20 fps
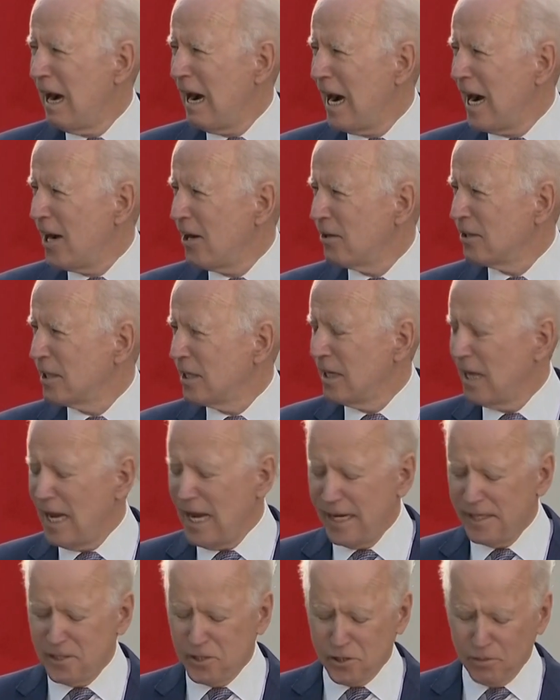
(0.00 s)

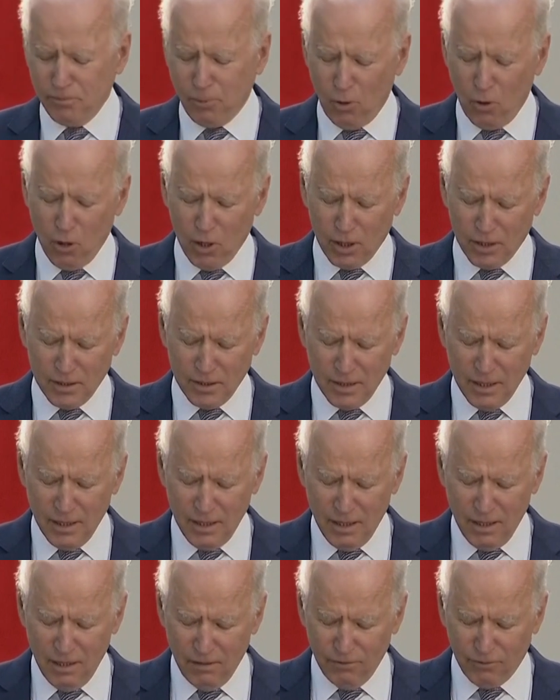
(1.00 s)
ironclad support
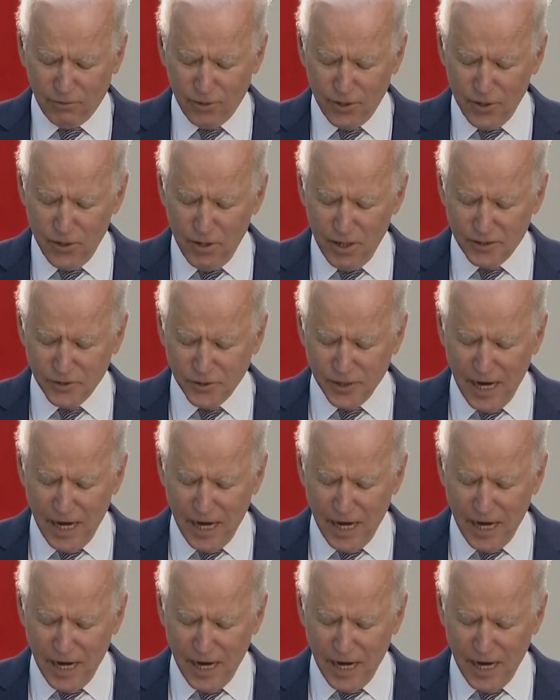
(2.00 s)
for U.S.